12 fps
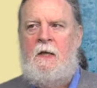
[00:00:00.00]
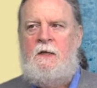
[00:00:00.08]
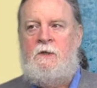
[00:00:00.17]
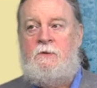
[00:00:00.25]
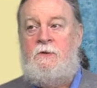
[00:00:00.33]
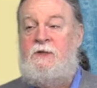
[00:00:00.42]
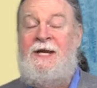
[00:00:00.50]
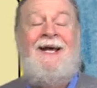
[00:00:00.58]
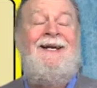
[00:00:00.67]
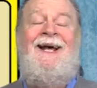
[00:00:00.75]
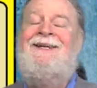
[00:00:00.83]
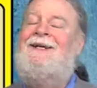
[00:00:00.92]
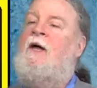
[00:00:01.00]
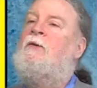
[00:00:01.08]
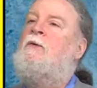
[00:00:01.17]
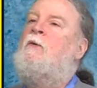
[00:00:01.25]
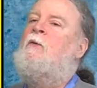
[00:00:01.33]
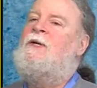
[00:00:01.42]
This is yet
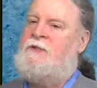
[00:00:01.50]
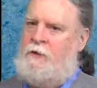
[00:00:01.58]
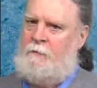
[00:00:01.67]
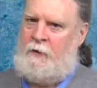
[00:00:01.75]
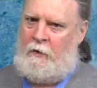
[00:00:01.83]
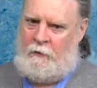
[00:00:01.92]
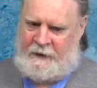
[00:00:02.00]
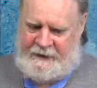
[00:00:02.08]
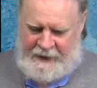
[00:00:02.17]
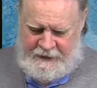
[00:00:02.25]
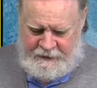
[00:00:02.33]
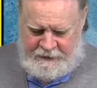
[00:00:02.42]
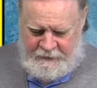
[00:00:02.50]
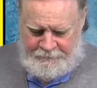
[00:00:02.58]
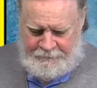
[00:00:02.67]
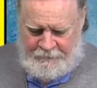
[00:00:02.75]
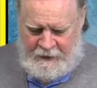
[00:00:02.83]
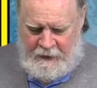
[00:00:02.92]
another whistleblower case.
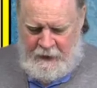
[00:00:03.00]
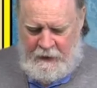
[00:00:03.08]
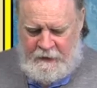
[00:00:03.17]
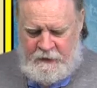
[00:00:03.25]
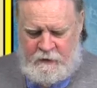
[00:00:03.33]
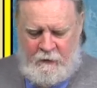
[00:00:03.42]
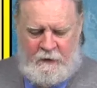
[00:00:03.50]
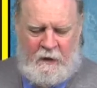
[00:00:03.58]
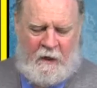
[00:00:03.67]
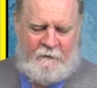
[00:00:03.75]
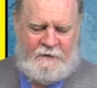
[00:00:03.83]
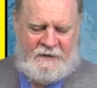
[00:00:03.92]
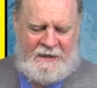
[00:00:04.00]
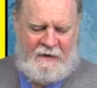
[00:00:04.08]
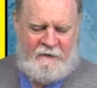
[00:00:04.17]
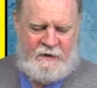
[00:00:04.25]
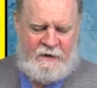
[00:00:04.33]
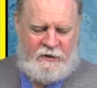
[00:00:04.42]
This one of
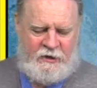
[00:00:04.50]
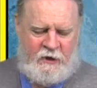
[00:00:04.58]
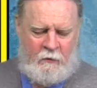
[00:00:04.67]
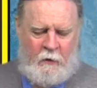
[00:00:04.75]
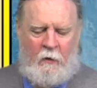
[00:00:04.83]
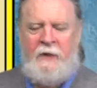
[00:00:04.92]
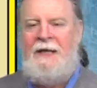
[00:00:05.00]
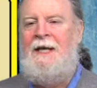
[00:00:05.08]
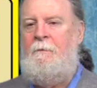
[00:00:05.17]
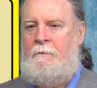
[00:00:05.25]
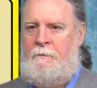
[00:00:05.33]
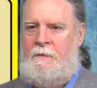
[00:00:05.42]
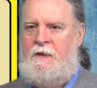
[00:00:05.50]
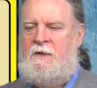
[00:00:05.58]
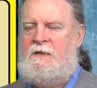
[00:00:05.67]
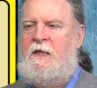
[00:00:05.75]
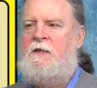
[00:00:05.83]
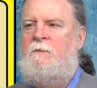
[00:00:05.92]
Stephen Jin-Woo Kim, a
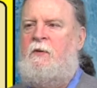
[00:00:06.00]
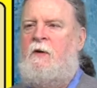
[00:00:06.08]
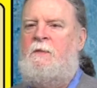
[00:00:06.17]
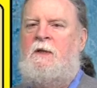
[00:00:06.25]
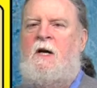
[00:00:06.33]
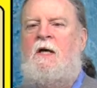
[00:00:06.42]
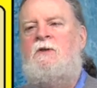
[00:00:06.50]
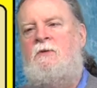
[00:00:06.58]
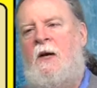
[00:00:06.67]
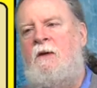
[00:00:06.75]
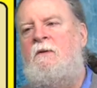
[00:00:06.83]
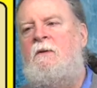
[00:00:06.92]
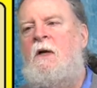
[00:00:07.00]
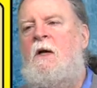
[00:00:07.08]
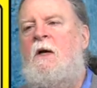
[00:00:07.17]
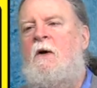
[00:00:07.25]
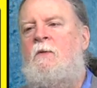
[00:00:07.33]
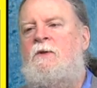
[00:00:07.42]
State Department contractor
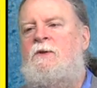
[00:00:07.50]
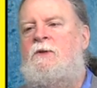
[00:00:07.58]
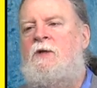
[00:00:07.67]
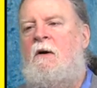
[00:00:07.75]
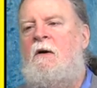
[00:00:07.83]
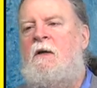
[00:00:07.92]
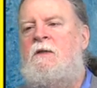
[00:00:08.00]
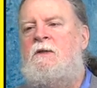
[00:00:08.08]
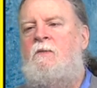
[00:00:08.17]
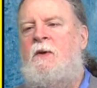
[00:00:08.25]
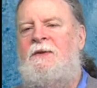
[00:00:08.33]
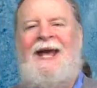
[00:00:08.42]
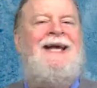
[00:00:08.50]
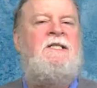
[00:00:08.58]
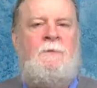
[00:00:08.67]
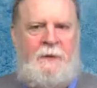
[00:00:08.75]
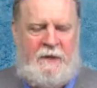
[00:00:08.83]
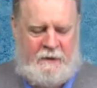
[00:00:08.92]
who was charged with
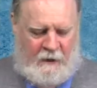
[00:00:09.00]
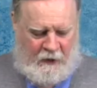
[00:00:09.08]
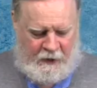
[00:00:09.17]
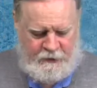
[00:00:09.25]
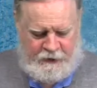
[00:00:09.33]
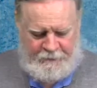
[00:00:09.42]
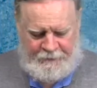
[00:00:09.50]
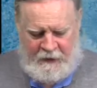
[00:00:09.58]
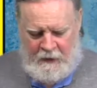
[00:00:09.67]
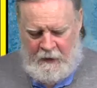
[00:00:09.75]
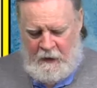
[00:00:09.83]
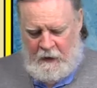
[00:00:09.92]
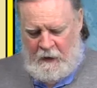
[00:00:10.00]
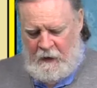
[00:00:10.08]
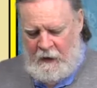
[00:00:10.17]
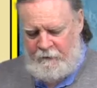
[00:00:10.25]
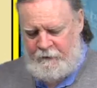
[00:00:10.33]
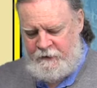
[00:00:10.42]
espionage
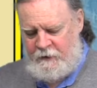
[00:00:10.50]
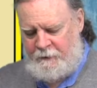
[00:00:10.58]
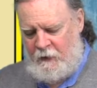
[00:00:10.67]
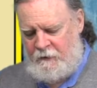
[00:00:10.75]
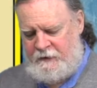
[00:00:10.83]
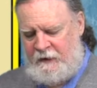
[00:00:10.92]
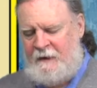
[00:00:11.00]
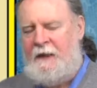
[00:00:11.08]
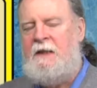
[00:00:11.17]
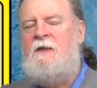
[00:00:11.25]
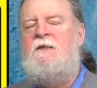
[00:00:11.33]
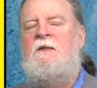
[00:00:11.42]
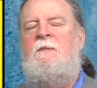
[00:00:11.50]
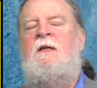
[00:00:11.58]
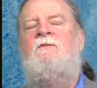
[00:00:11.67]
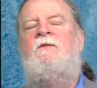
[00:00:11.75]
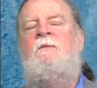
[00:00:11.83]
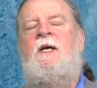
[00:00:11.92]
uh, for supposedly leaking some
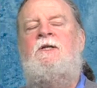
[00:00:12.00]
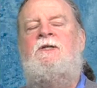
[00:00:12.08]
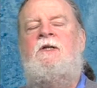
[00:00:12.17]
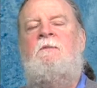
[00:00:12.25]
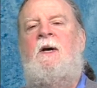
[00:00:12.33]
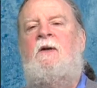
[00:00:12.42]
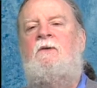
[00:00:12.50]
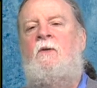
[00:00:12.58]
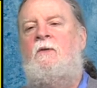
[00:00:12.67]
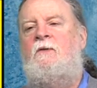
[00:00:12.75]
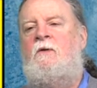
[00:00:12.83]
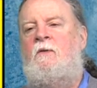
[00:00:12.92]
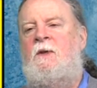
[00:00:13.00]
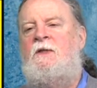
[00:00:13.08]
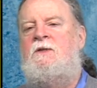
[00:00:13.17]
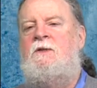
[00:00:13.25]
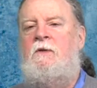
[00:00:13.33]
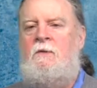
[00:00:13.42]
information about North
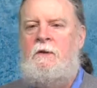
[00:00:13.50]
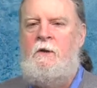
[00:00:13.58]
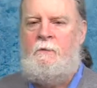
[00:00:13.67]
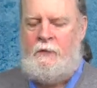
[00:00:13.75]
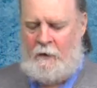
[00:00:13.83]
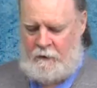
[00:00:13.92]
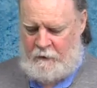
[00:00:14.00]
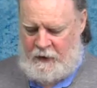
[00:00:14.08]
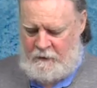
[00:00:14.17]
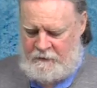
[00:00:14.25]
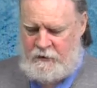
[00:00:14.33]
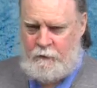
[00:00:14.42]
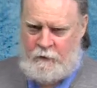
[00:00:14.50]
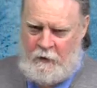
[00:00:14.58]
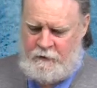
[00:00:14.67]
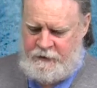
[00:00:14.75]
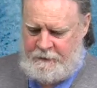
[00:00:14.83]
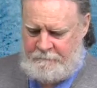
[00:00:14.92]
Korea's nuclear program to
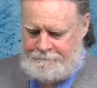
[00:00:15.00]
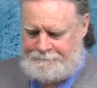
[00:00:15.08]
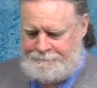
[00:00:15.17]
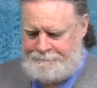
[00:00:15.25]
Rosen.